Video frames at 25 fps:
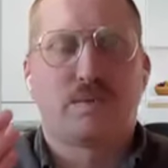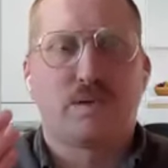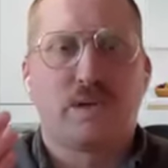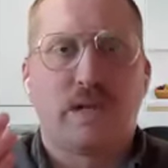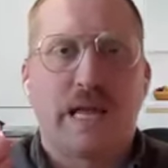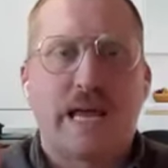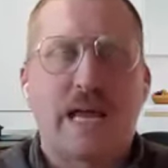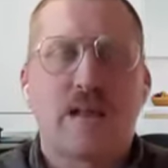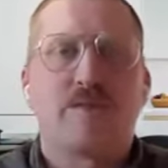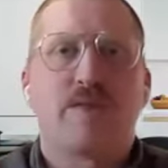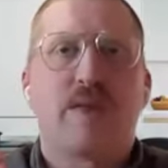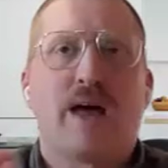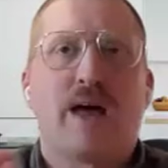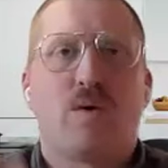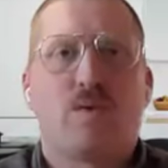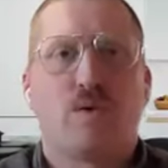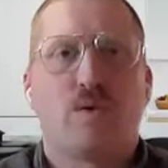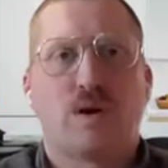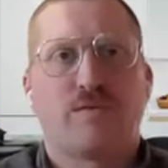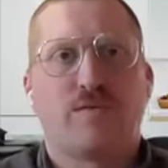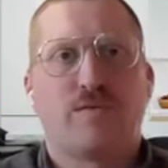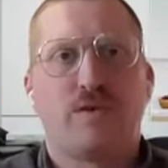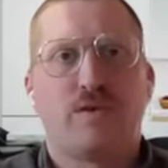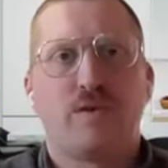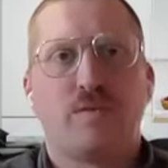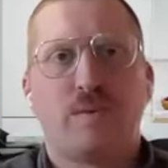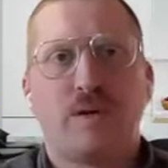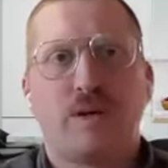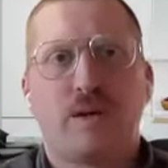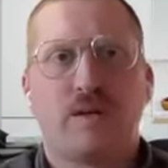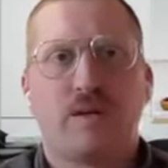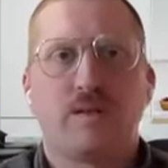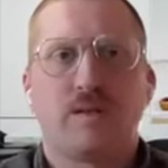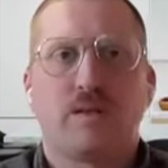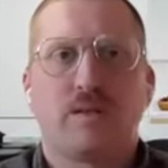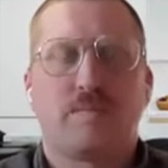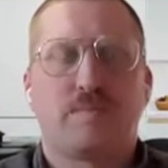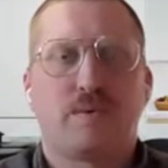plan that work for you,
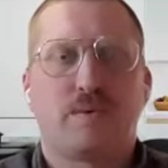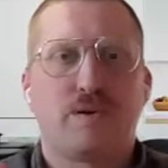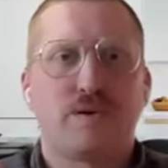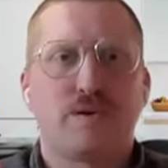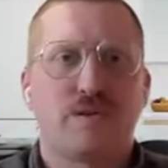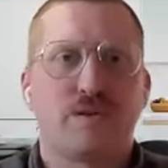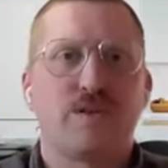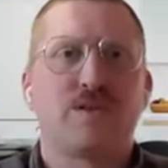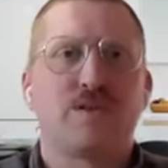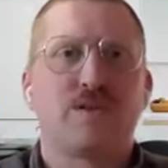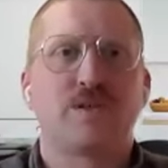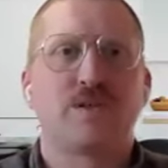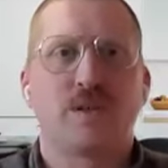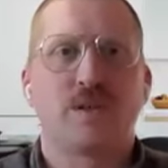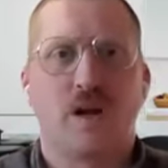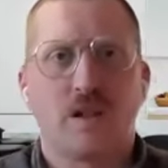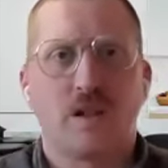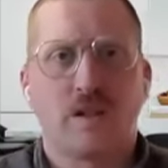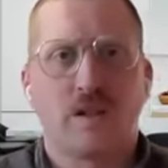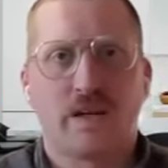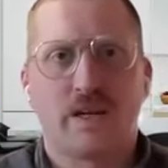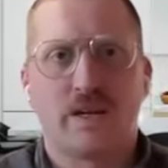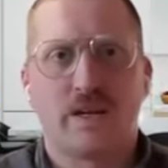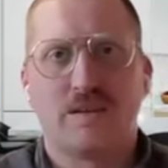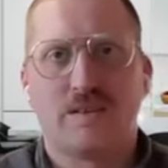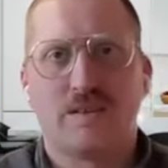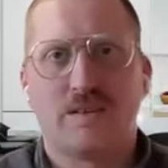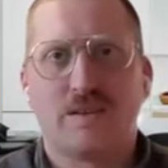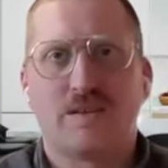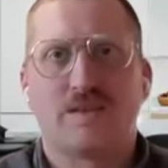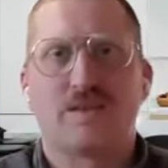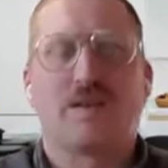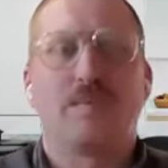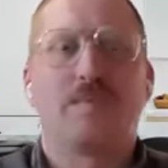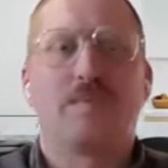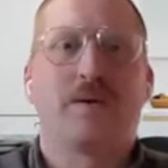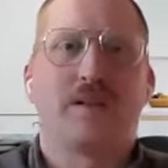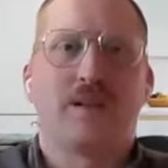because the person installing it is
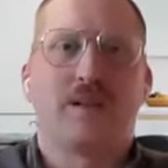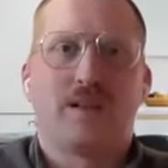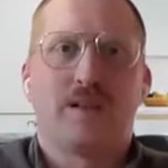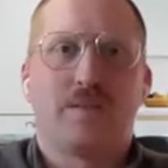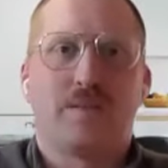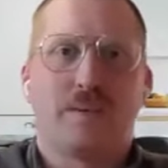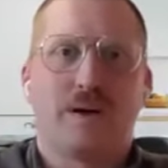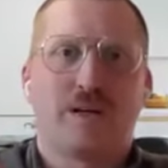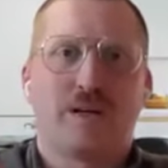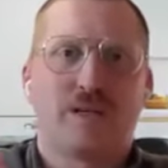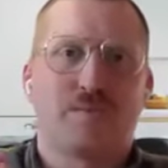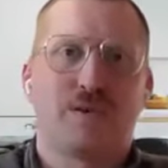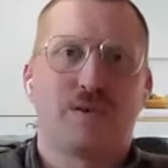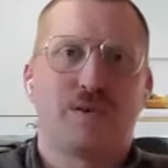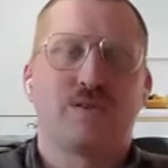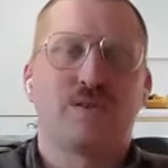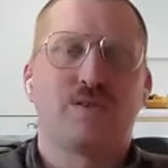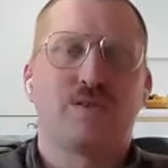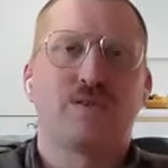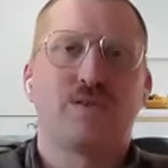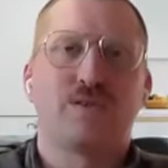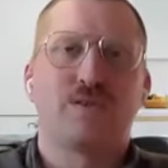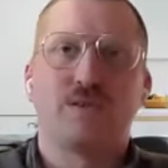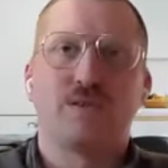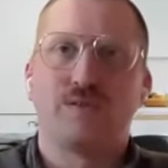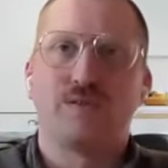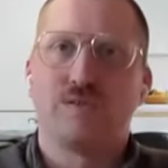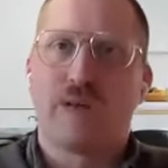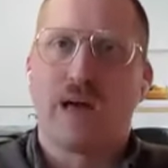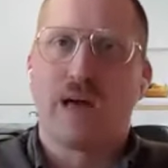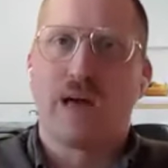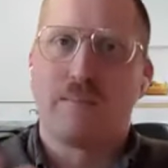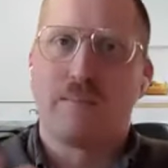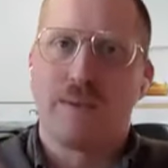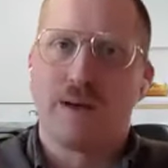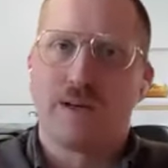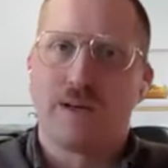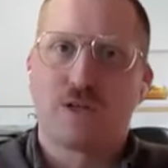typically the best person to do
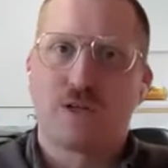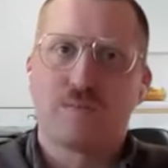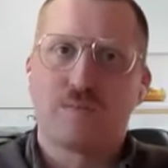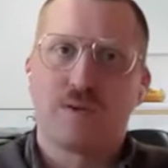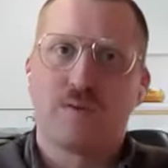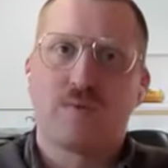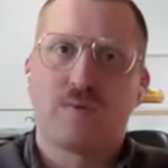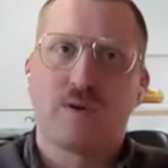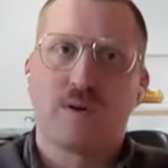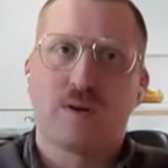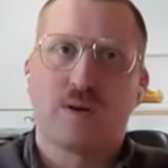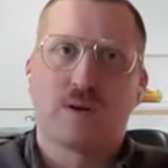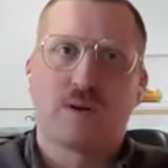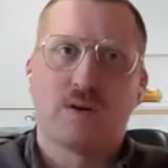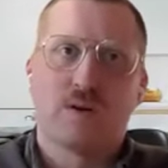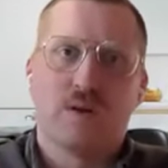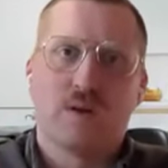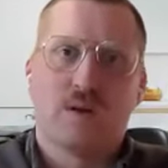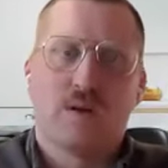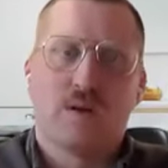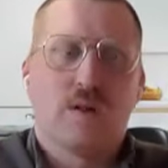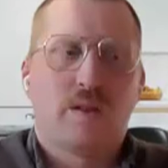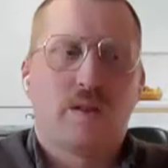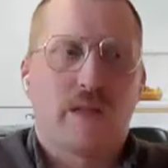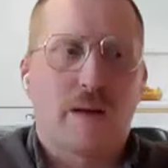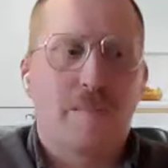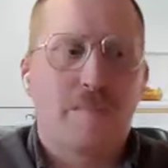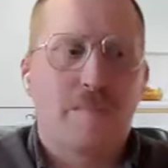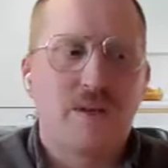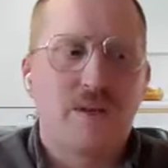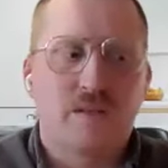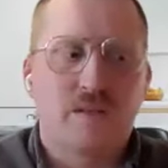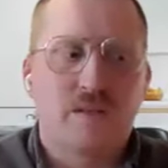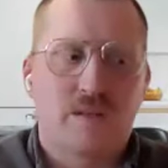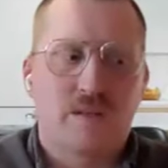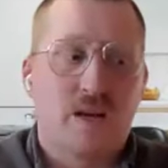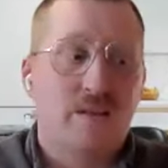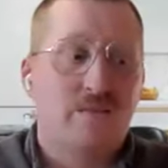that measurement work. That being
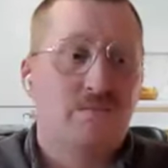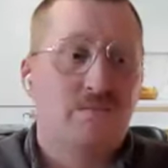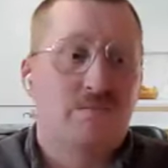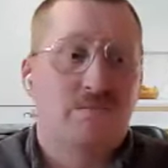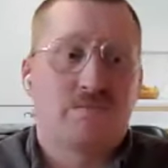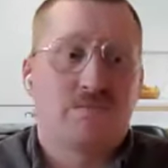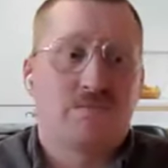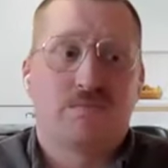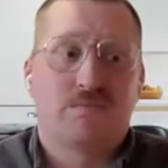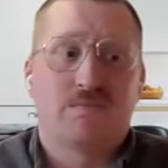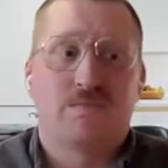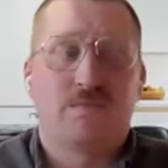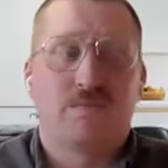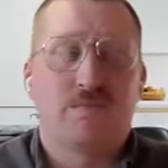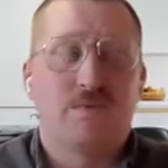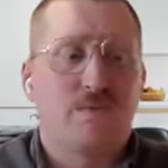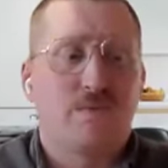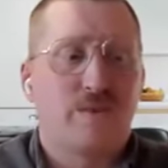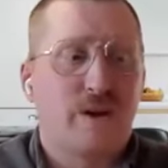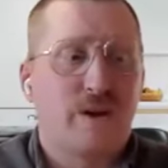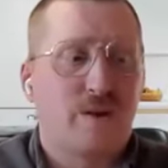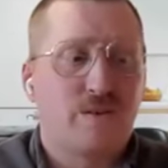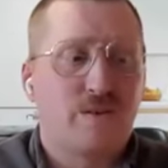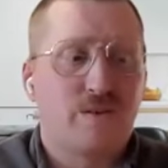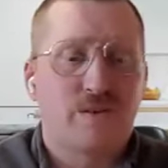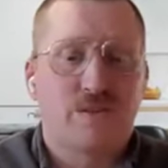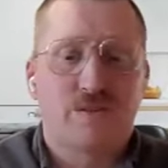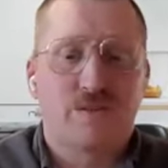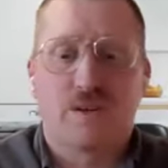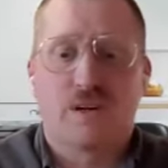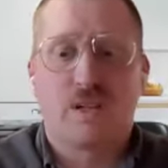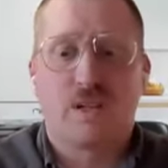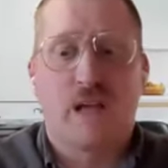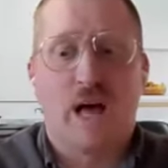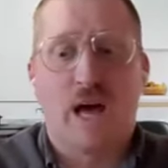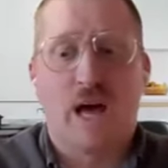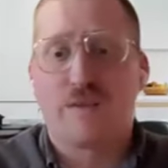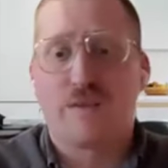said, there's a
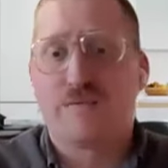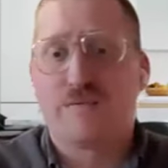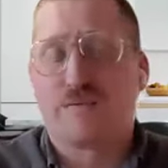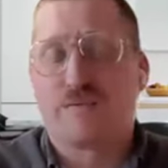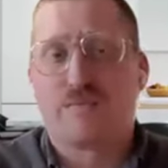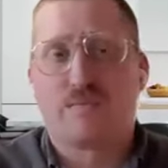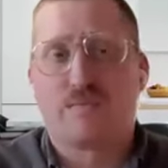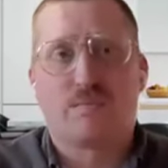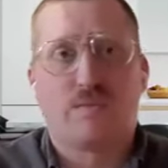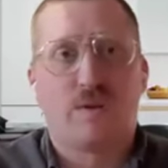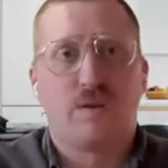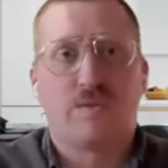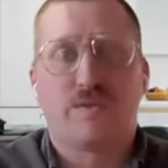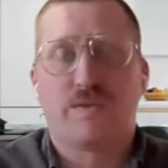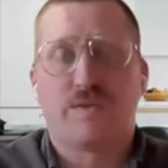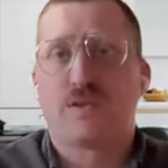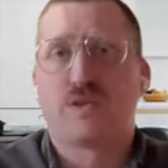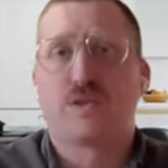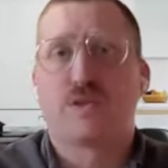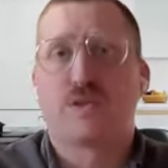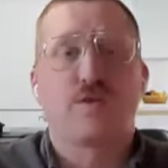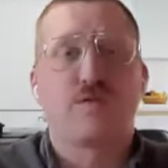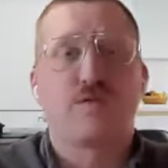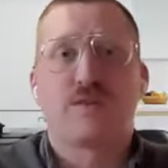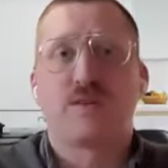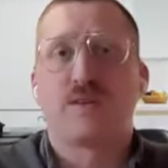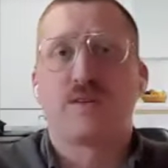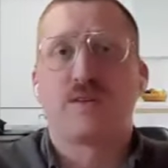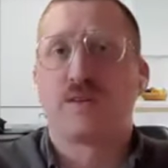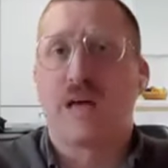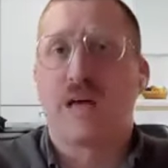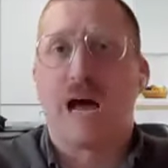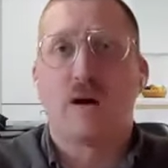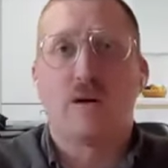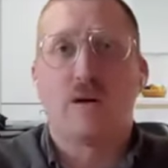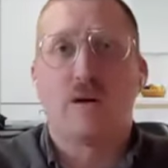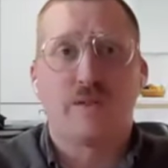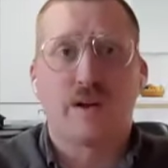lot of, there's services
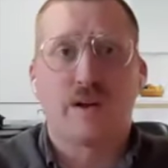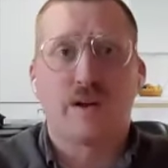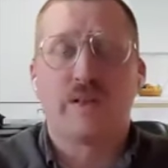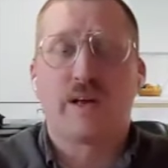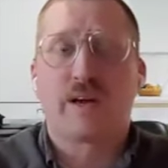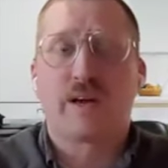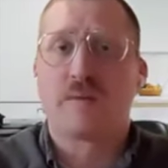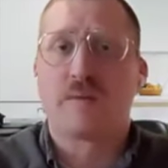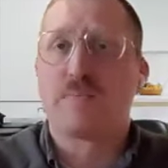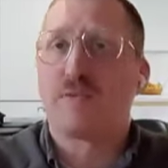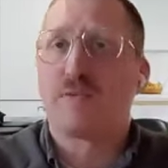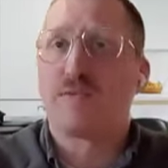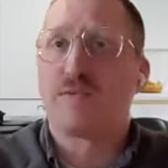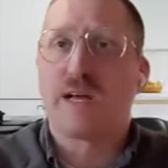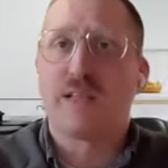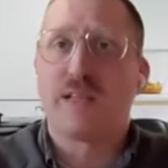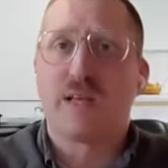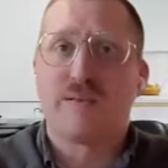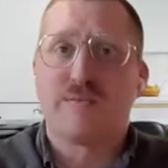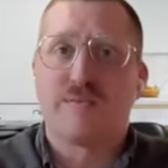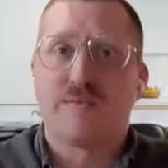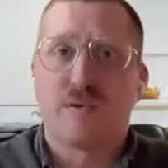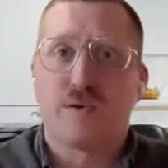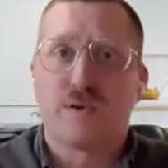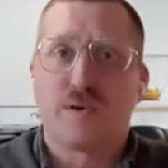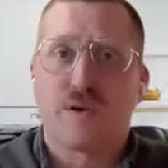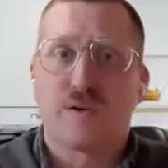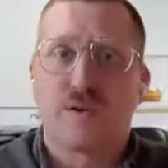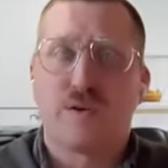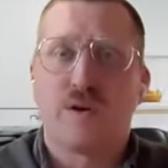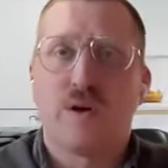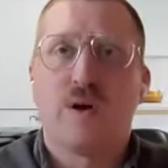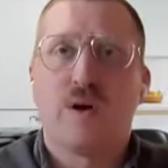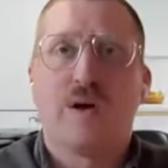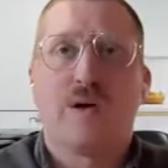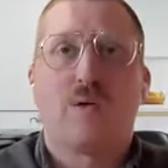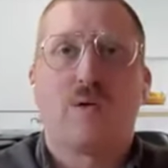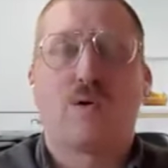out there that can provide that for you.
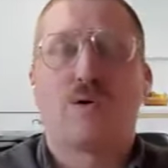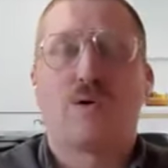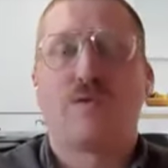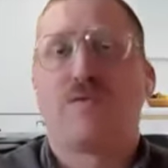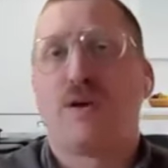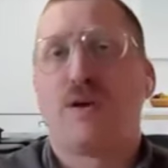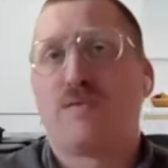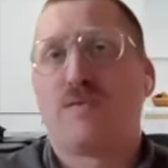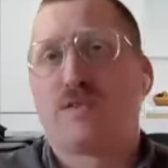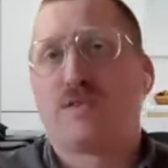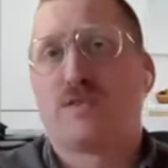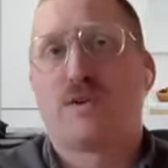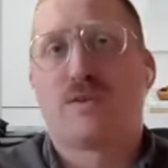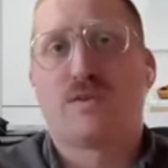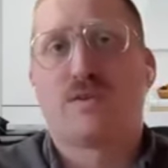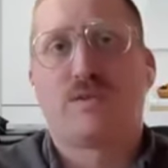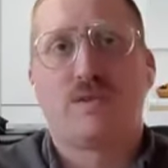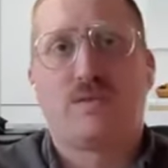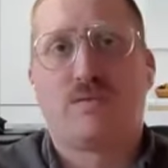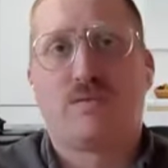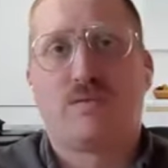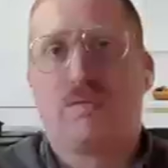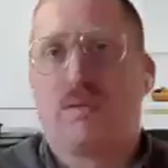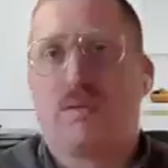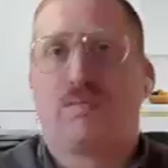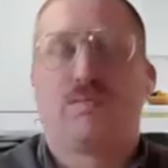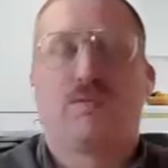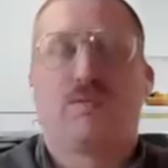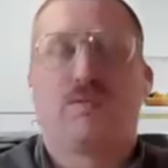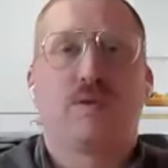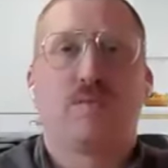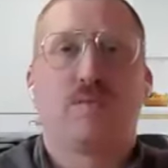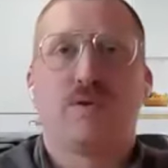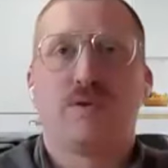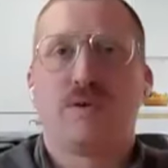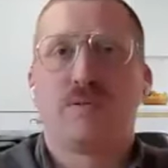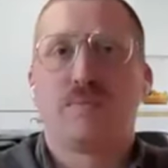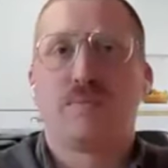Or if you have a trusted,
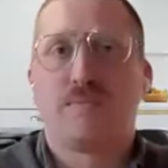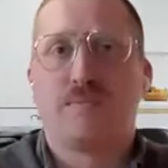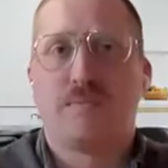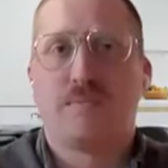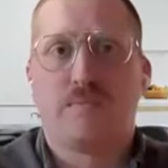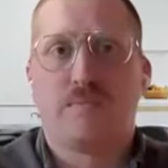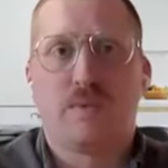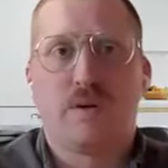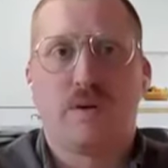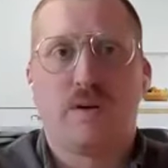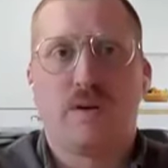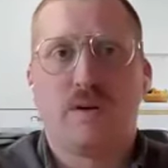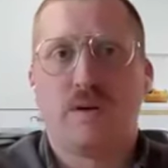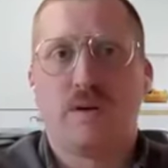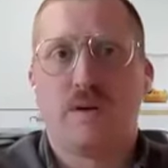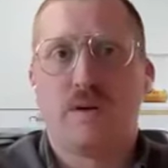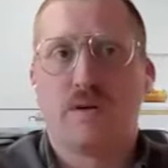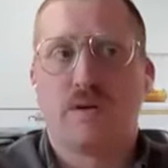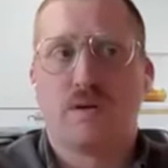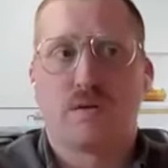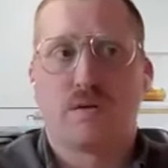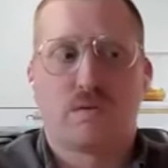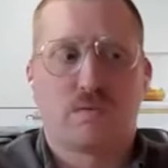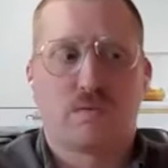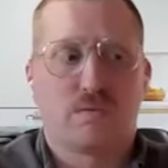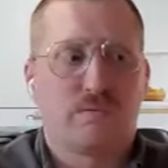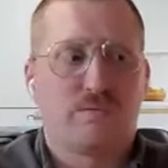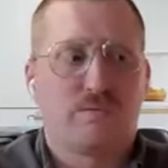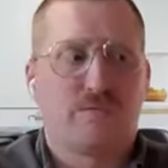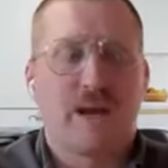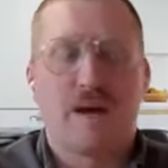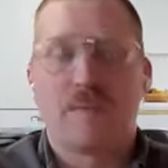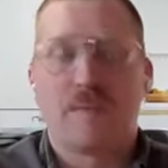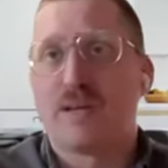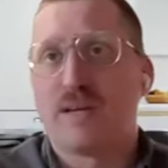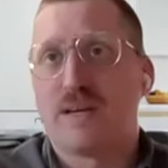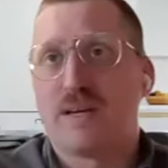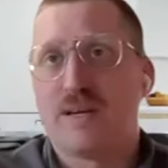someone in your
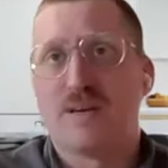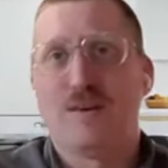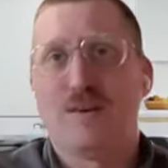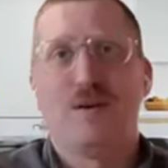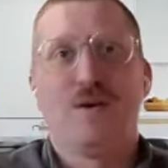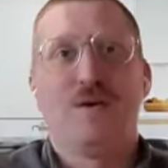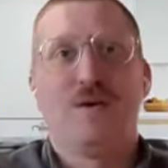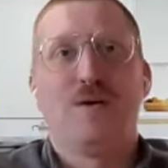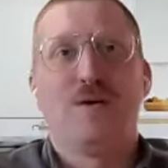family